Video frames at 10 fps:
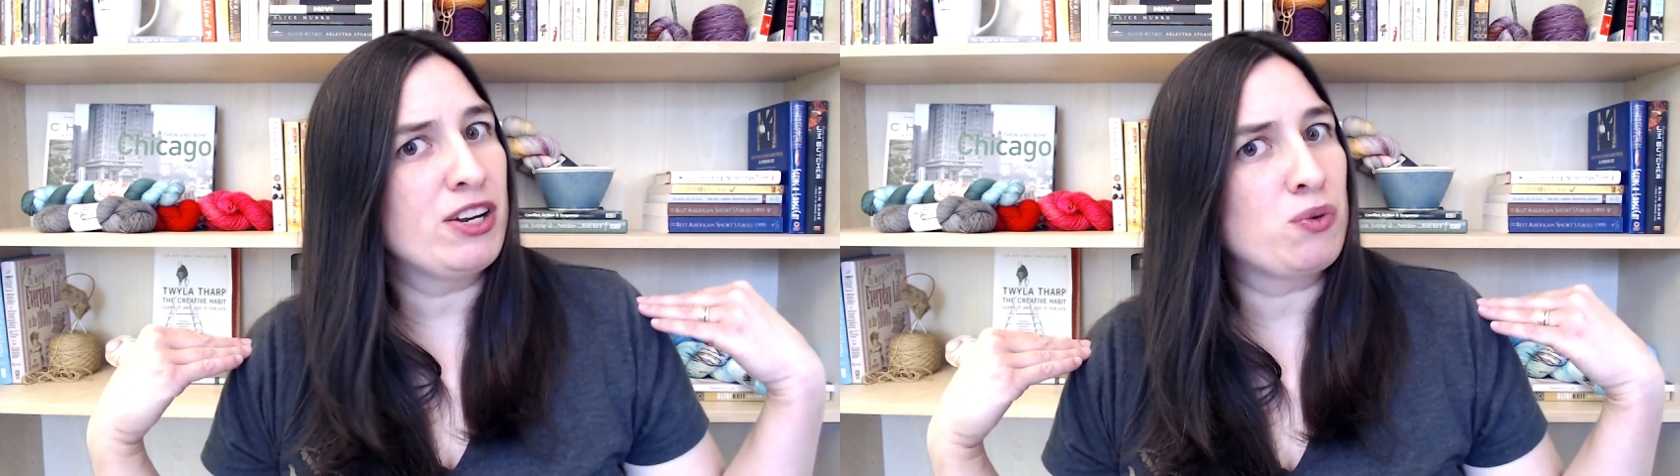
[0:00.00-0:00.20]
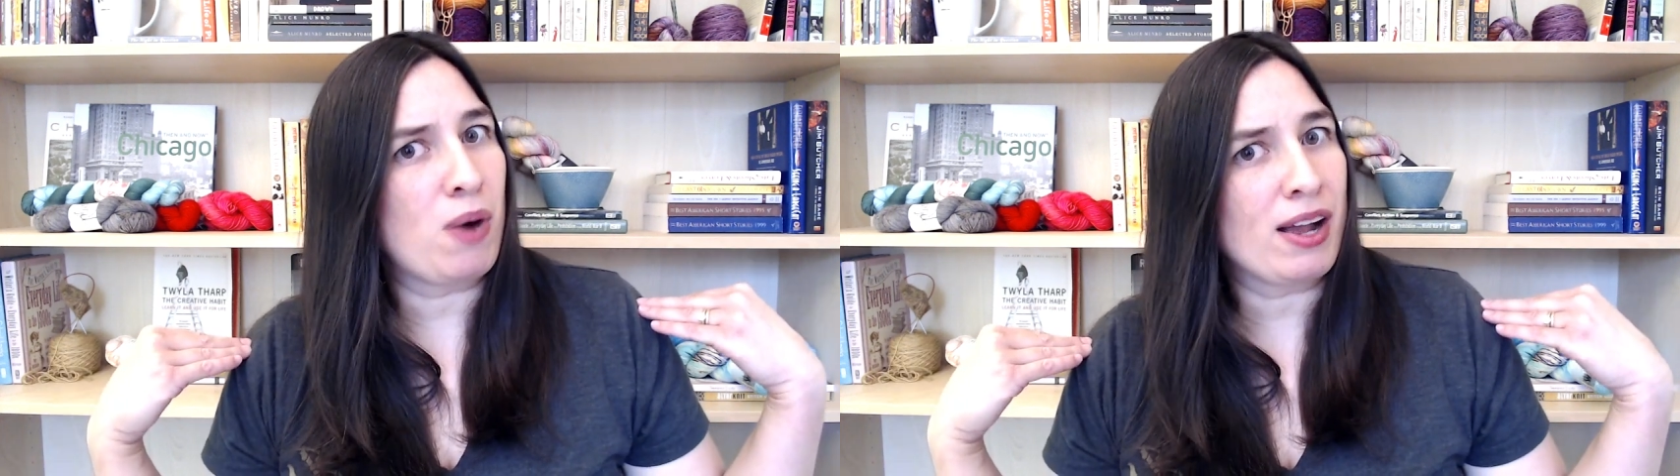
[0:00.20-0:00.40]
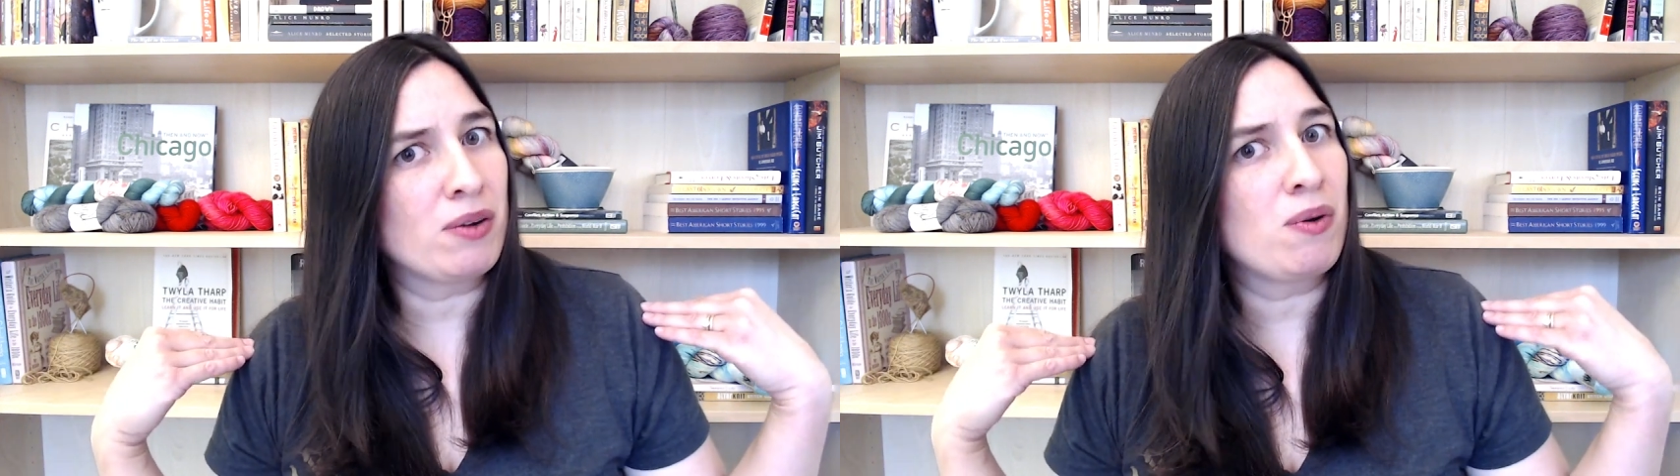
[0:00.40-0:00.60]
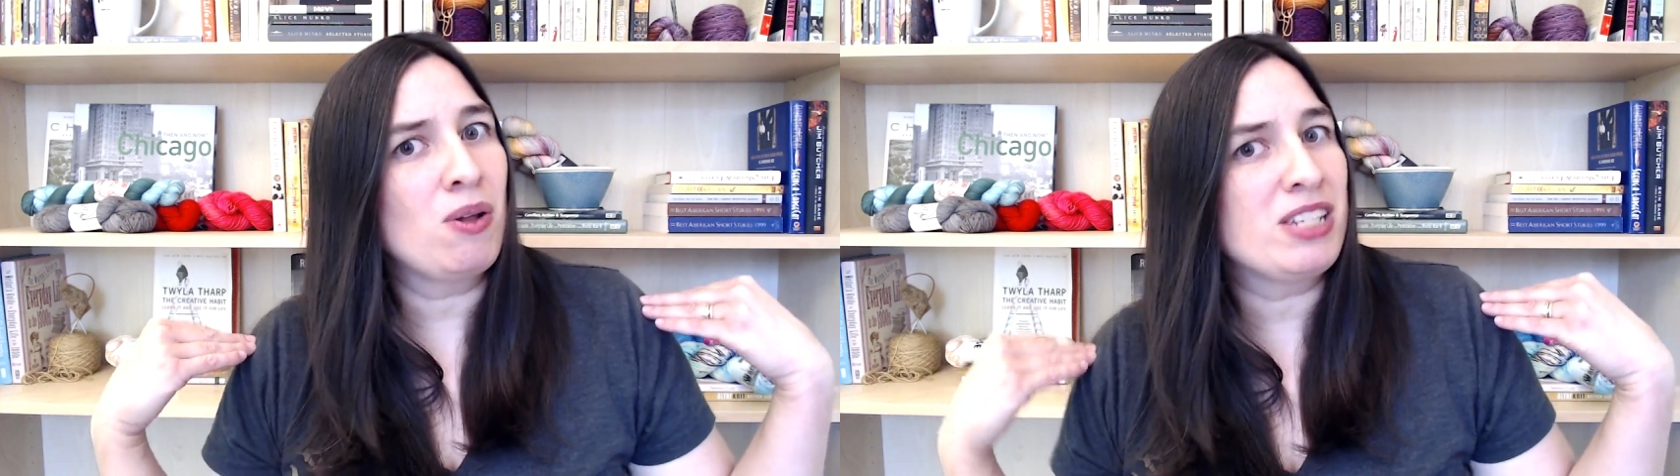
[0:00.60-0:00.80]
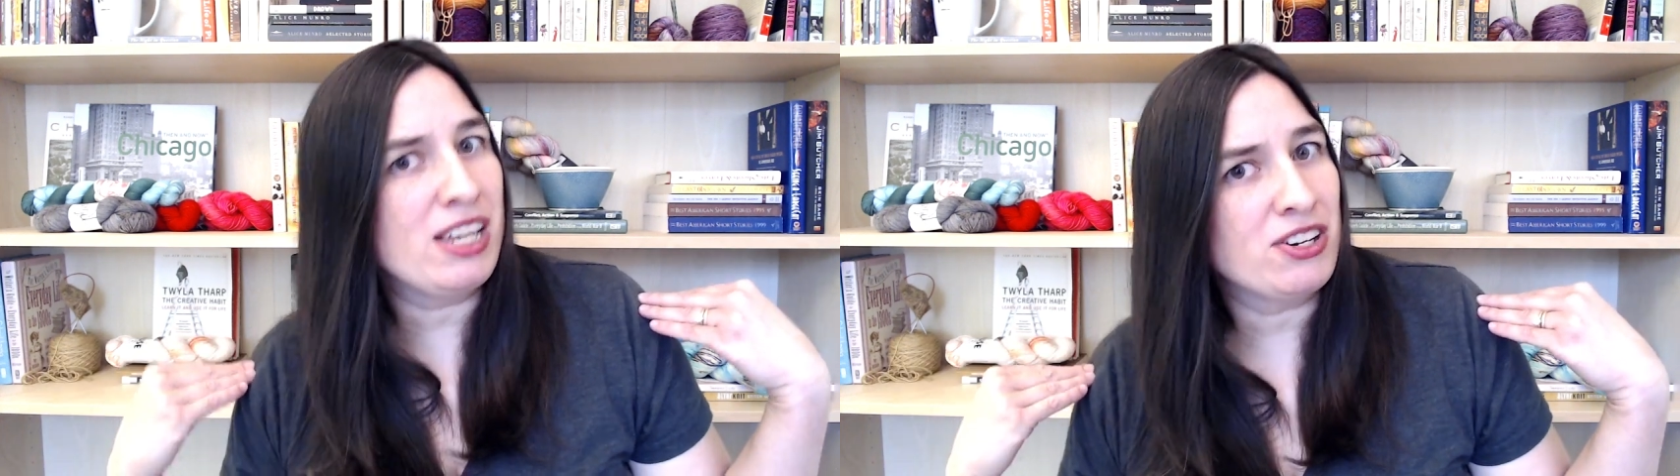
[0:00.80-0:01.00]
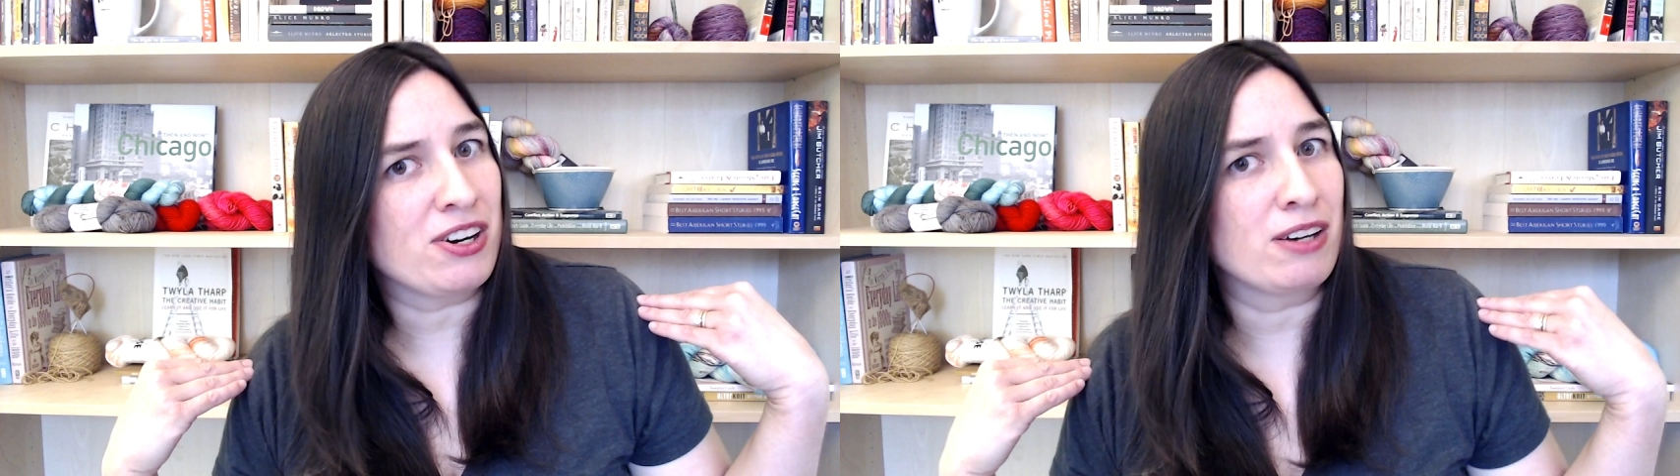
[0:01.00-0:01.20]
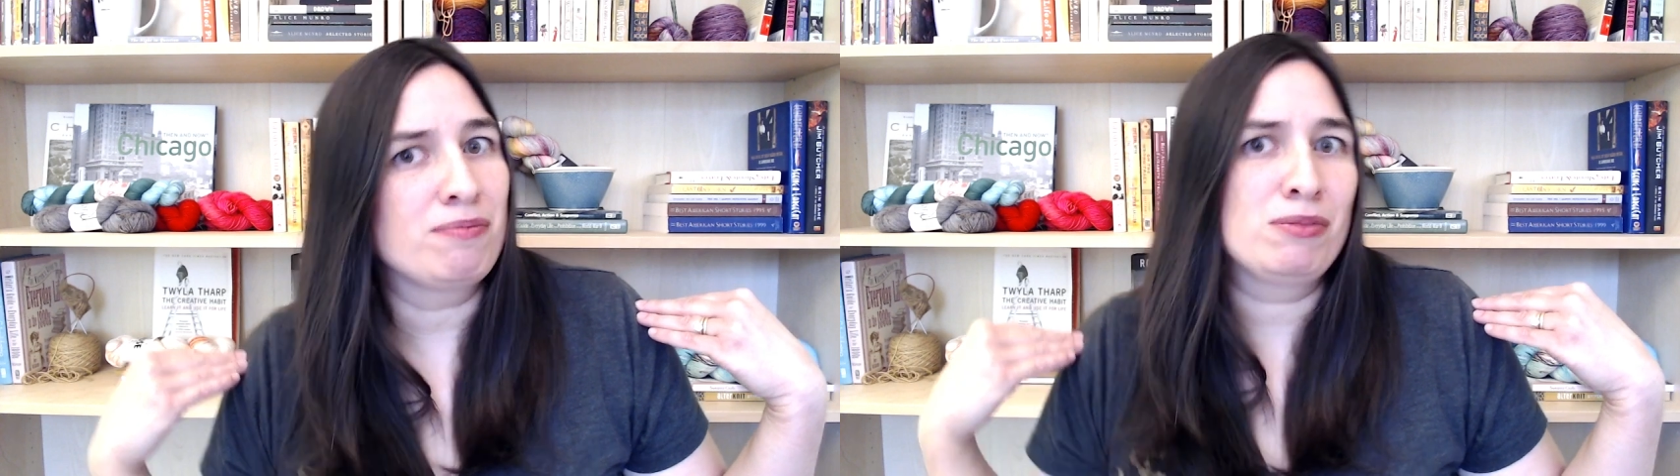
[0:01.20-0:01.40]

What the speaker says: rock and roll t-shirt,